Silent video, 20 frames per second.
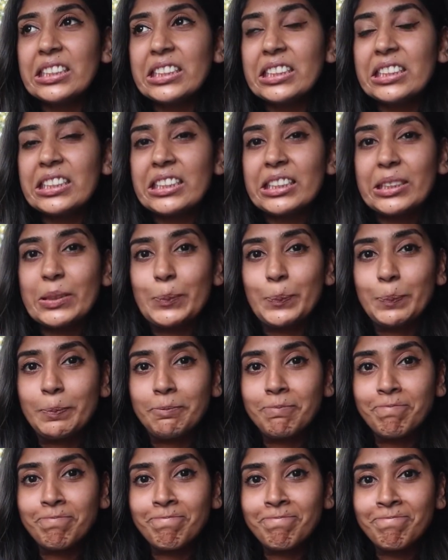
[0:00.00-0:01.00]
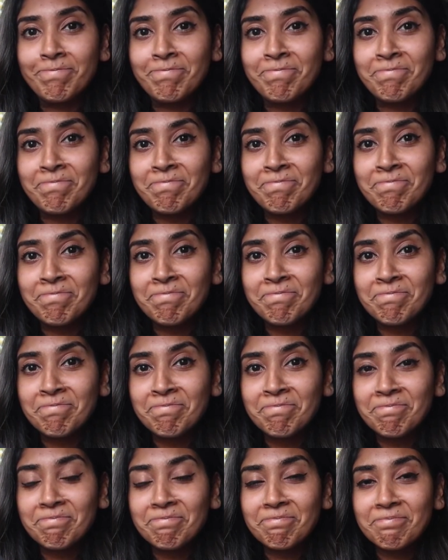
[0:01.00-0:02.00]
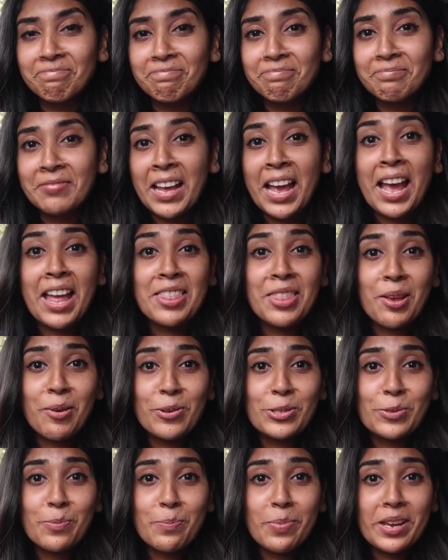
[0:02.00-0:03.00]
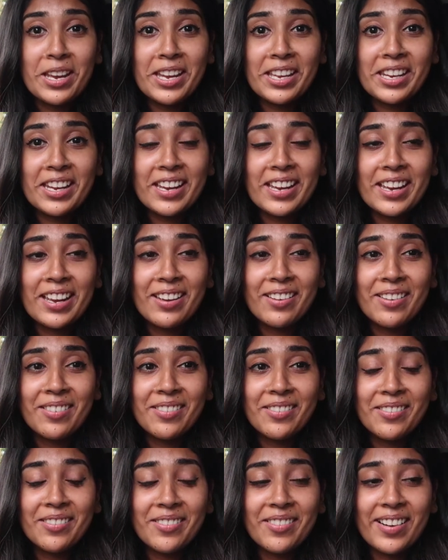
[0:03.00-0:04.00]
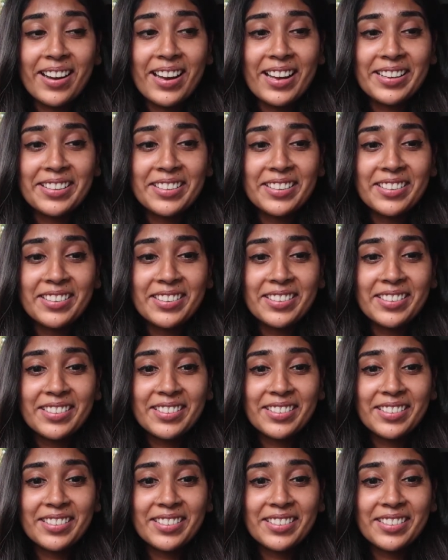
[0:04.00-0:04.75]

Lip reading: And there was a bit in it when